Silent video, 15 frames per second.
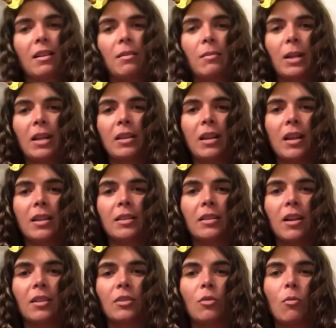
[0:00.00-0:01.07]
my clients
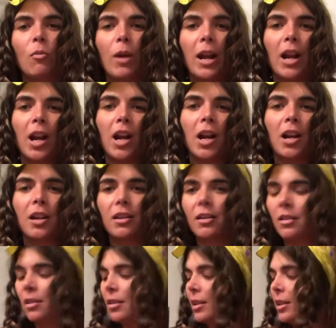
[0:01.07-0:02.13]
got to wear
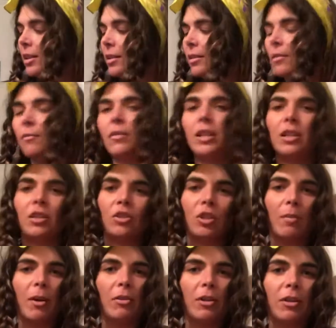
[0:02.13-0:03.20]
these vintage
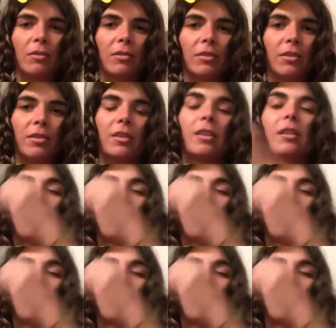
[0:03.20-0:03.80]
kimonos.